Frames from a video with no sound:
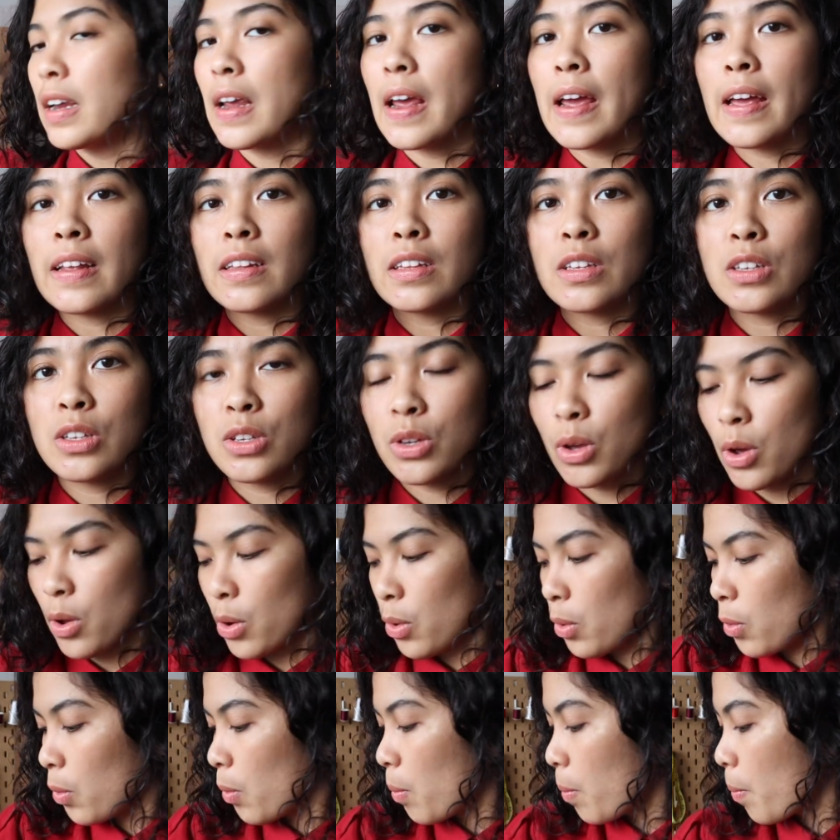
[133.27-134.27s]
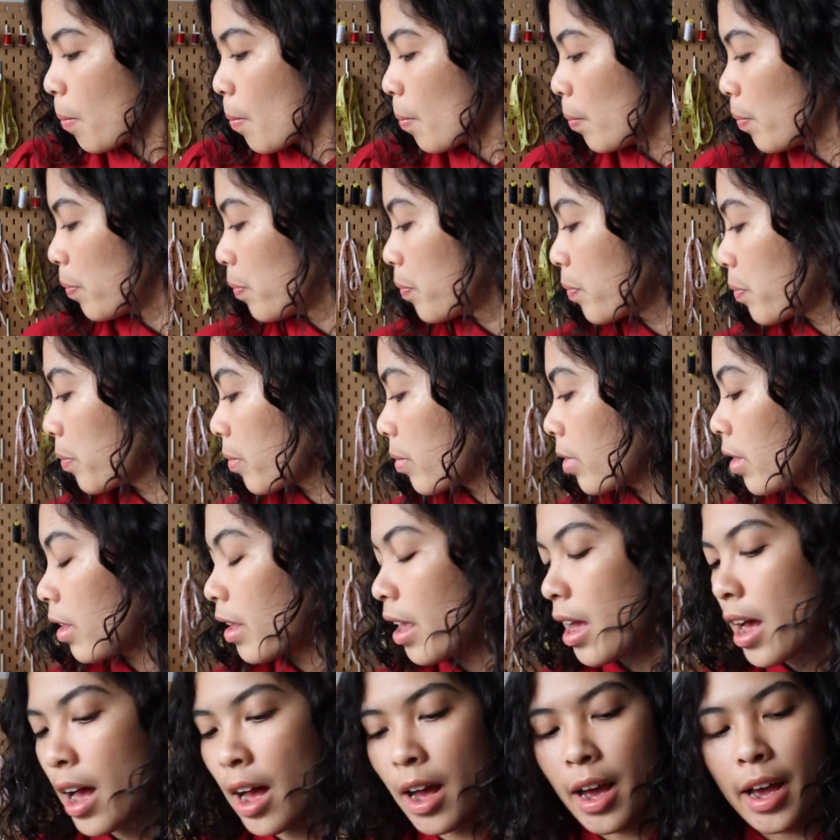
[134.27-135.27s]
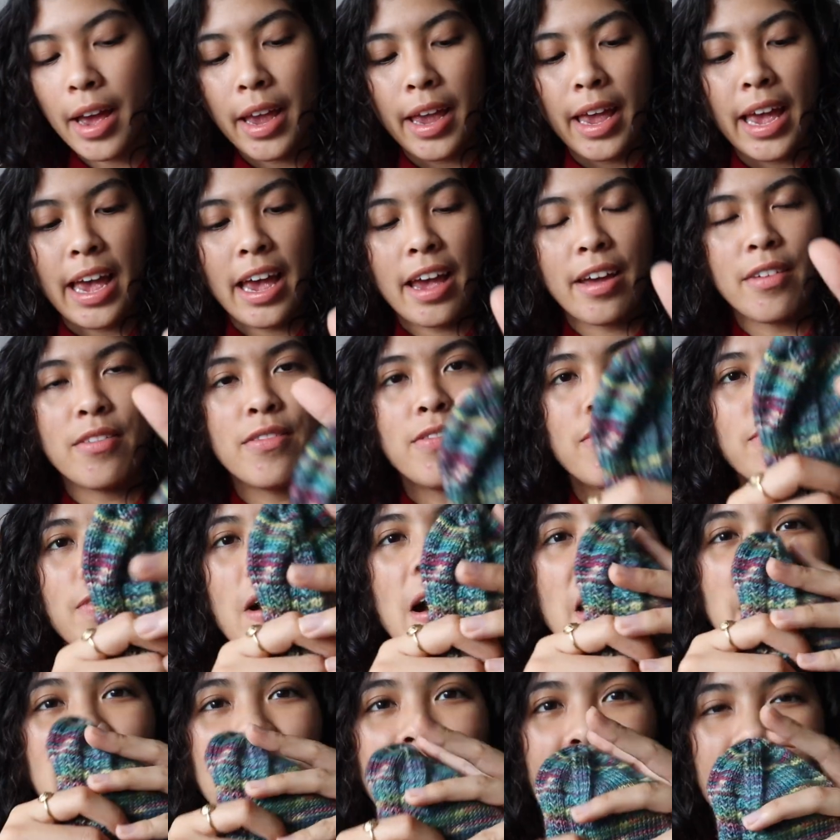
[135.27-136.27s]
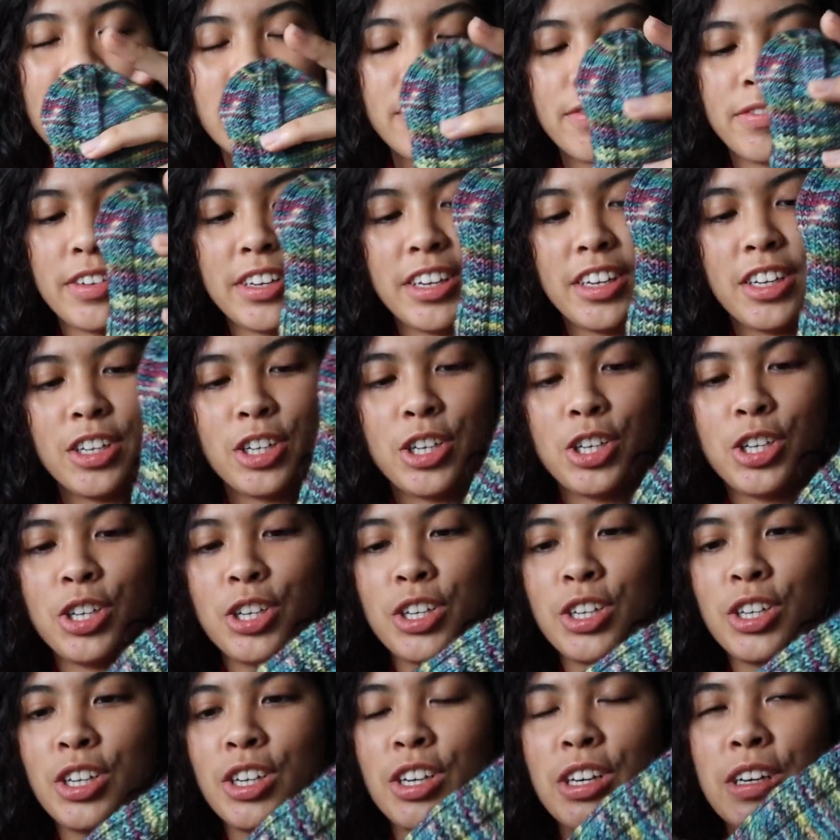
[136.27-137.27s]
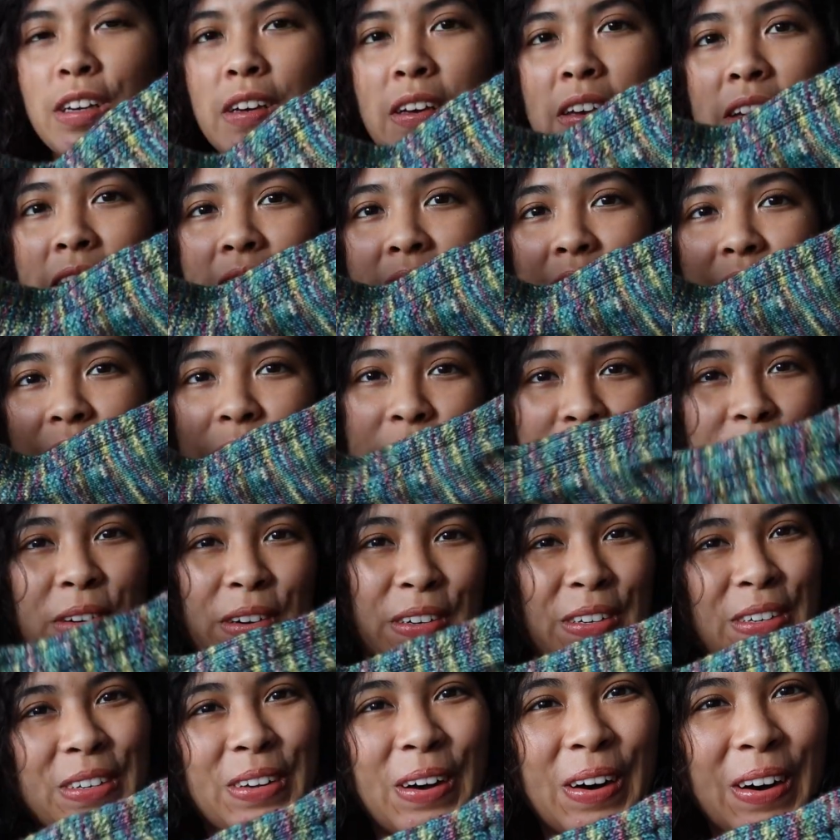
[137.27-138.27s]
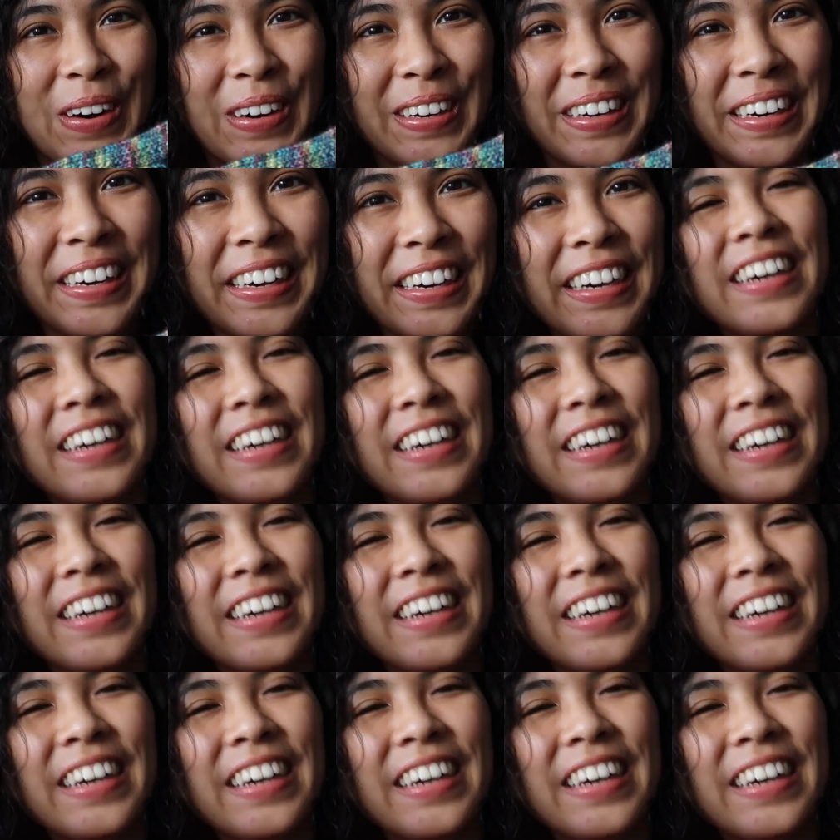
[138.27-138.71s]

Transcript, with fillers: And so I had finally finished the first sock.